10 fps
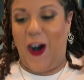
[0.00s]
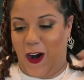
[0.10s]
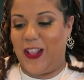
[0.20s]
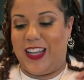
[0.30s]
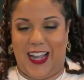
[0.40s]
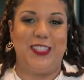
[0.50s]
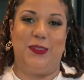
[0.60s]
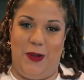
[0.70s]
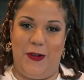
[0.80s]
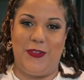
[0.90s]
all of that
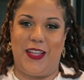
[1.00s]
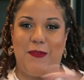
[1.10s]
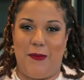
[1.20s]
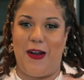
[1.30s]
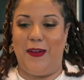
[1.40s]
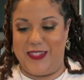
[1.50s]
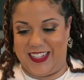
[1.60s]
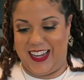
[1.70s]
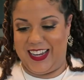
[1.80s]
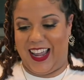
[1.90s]
smoke that my mom was
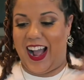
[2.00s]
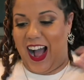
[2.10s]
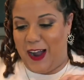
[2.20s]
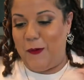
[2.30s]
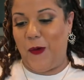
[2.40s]
getting. Like, I